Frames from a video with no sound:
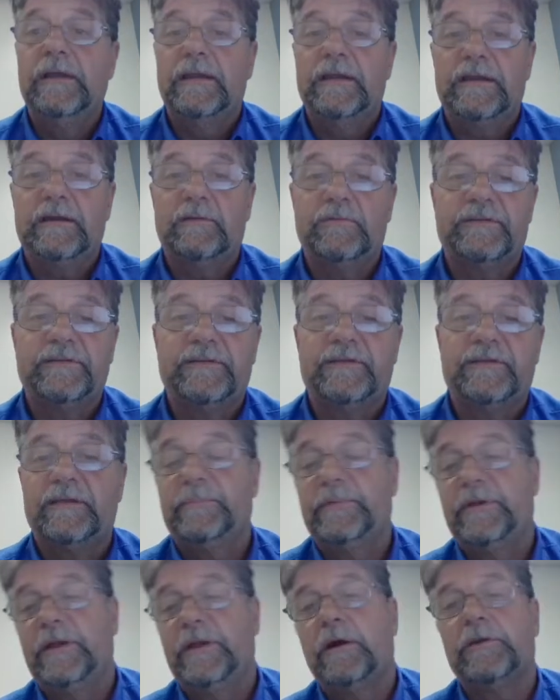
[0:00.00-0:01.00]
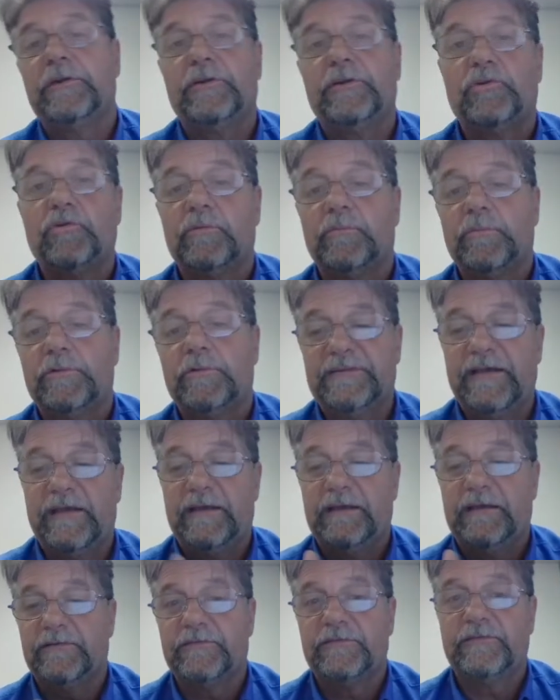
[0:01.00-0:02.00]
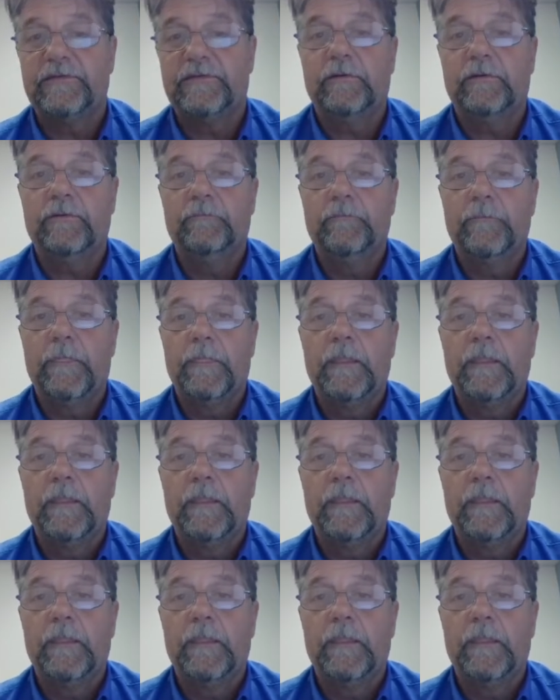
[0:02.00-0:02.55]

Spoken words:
And I want you to think beyond a normal test. So